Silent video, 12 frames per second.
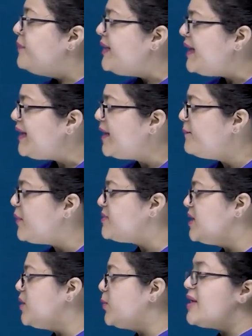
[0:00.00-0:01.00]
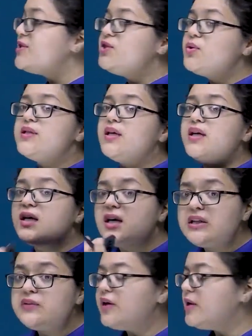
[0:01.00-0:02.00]
Decomposing waste using
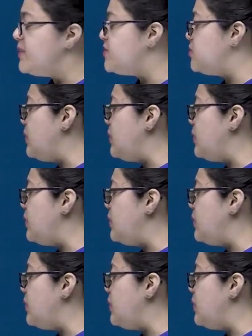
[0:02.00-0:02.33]
earthworm is